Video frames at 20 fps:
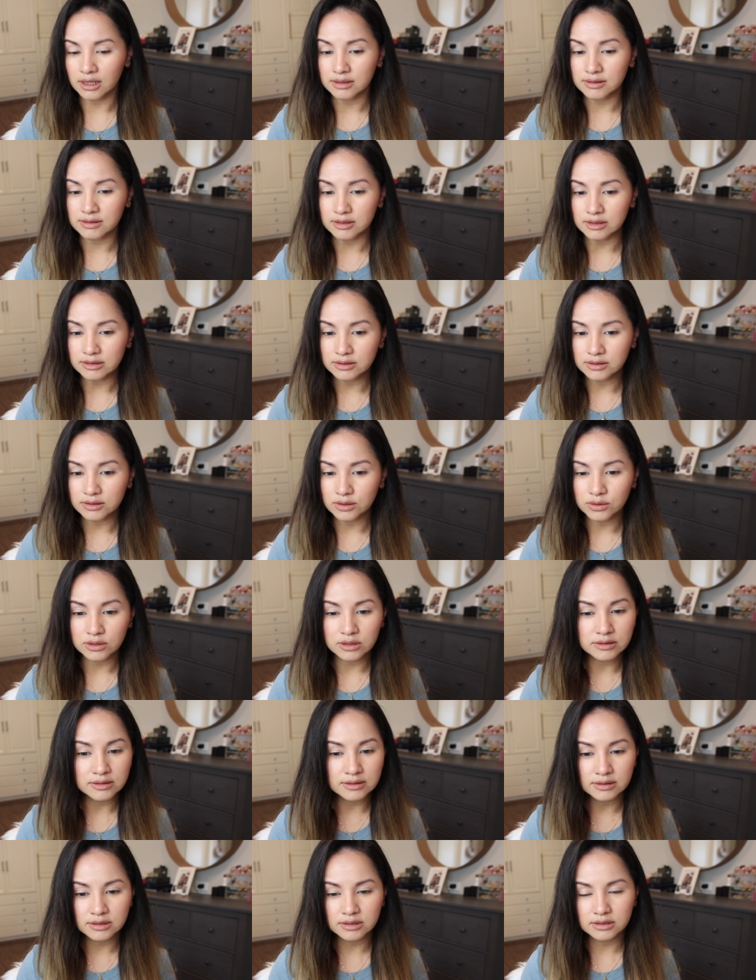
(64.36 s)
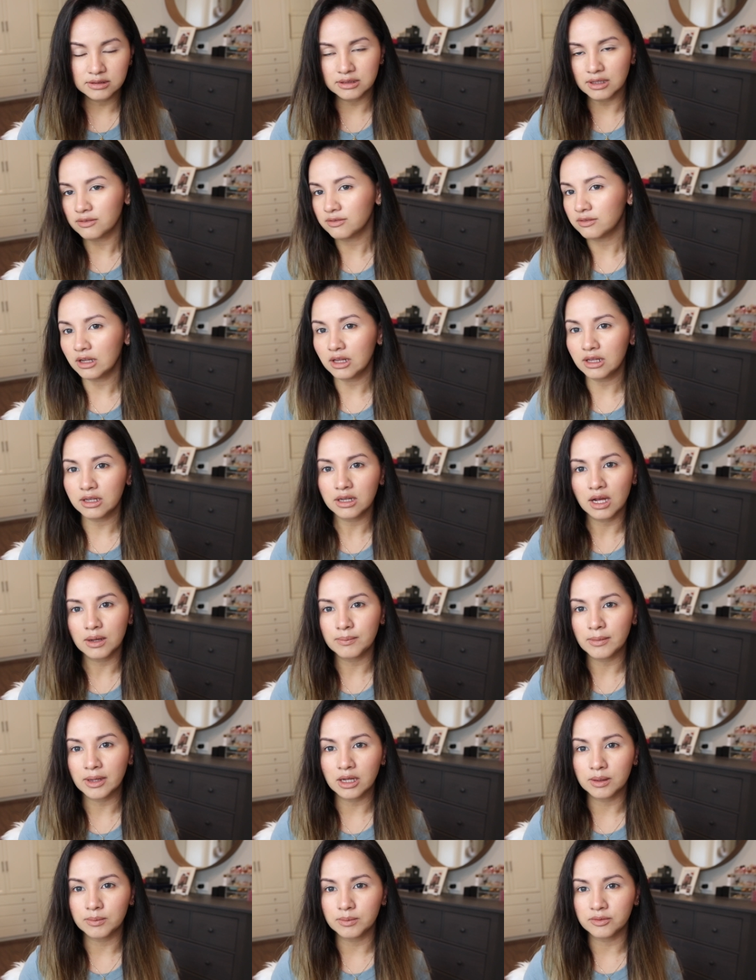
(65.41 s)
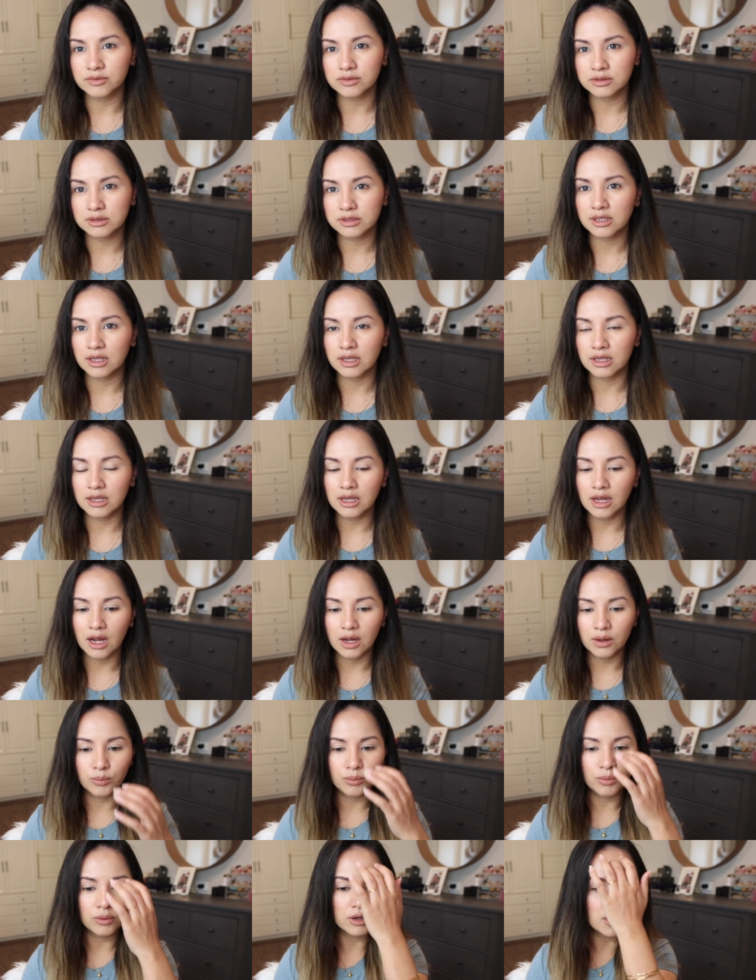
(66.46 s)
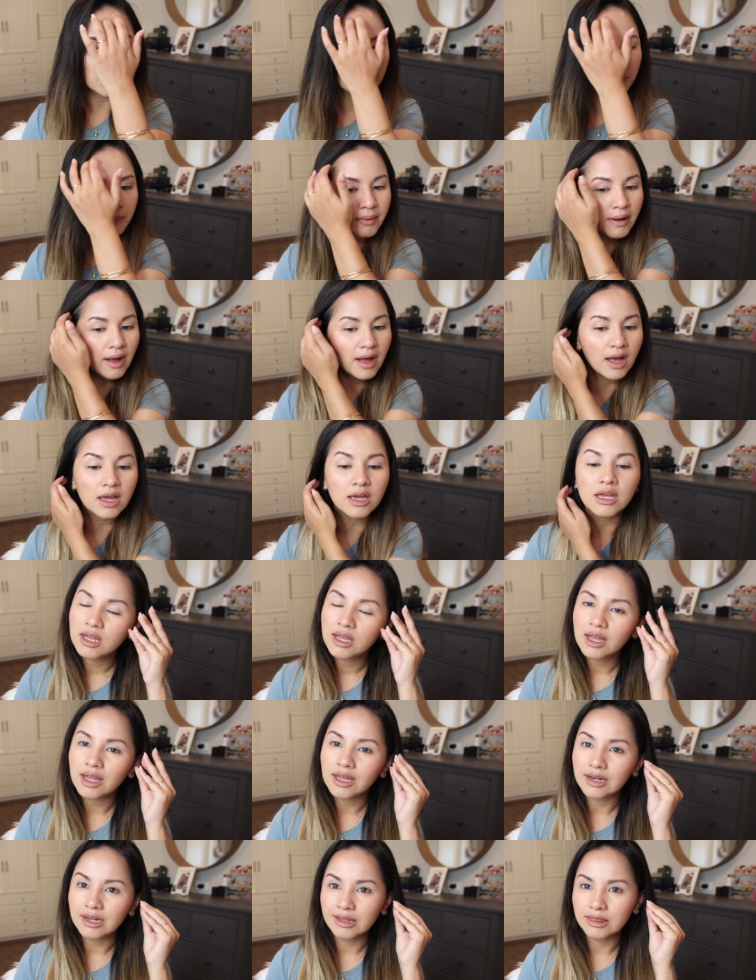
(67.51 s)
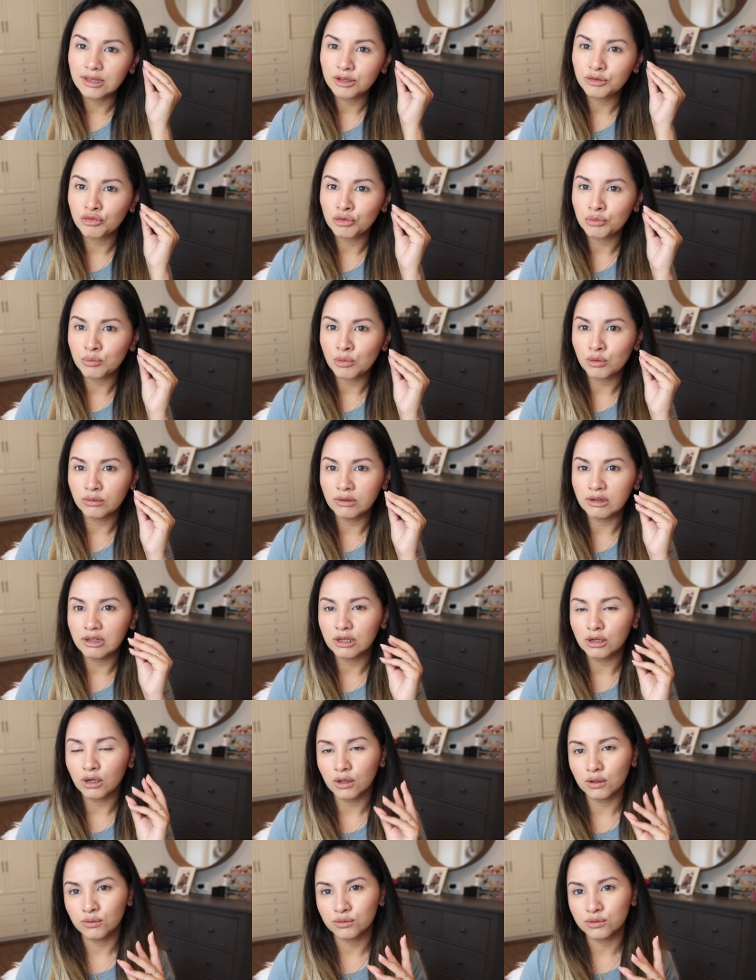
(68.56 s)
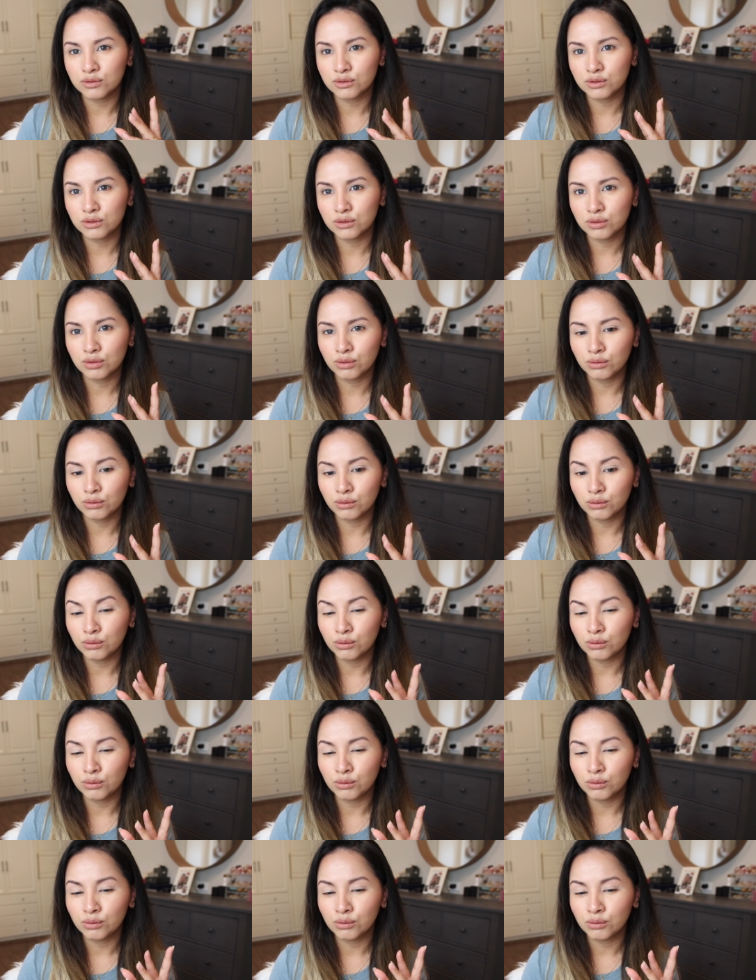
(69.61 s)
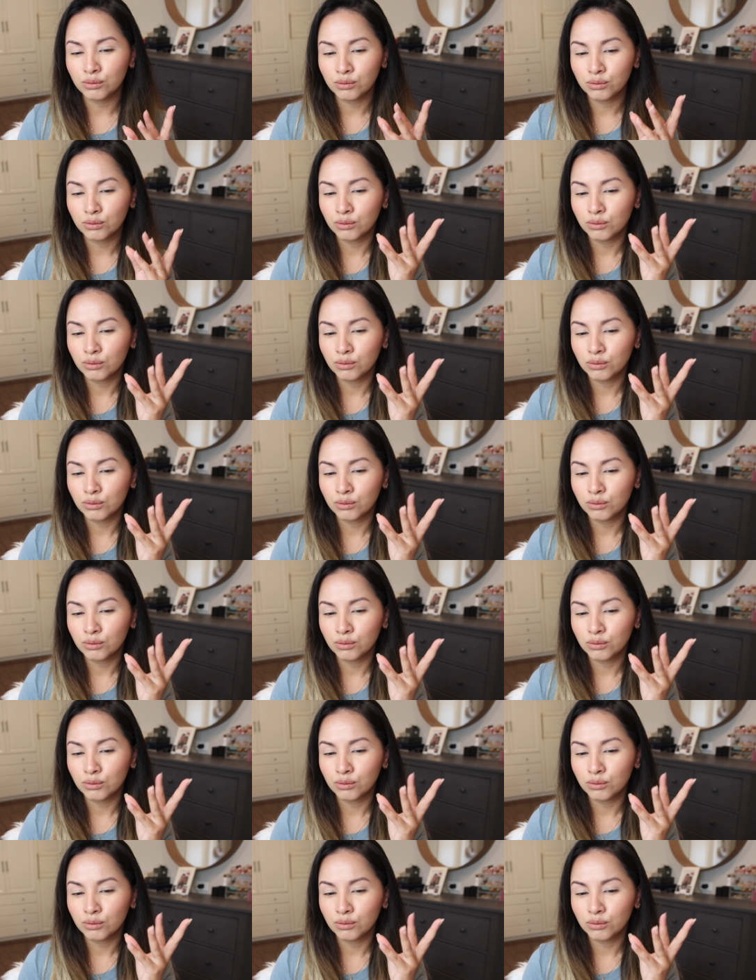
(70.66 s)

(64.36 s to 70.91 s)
lenses so this is definitely not my cup of tea I wouldn't buy anything remotely close to